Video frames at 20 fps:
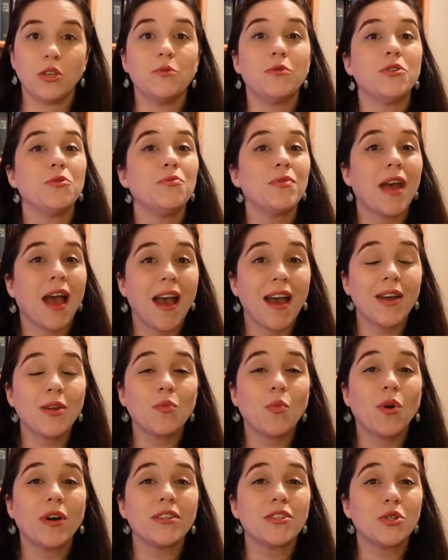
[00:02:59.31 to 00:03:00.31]
You do
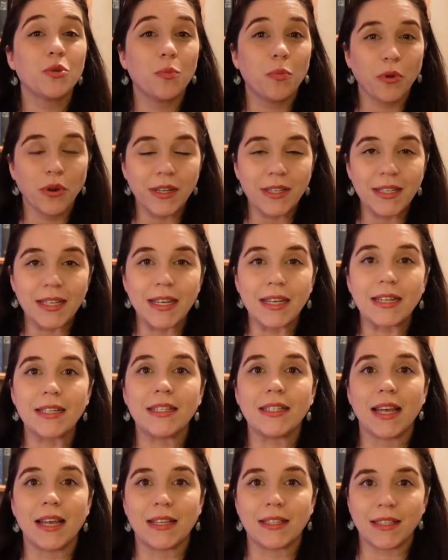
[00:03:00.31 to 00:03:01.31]
not want to print
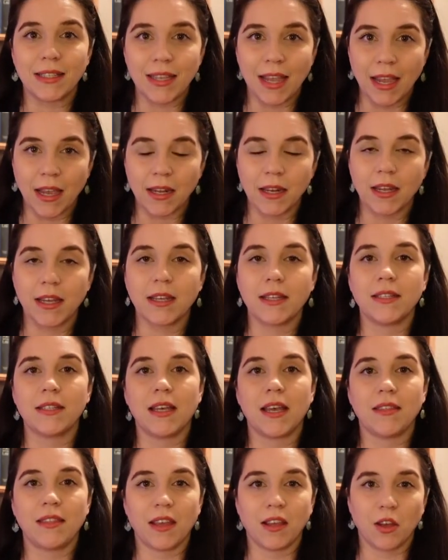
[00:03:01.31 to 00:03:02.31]
it and scan it
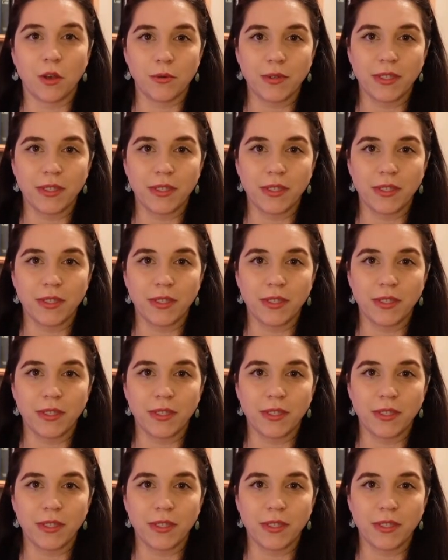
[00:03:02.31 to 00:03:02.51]
and then go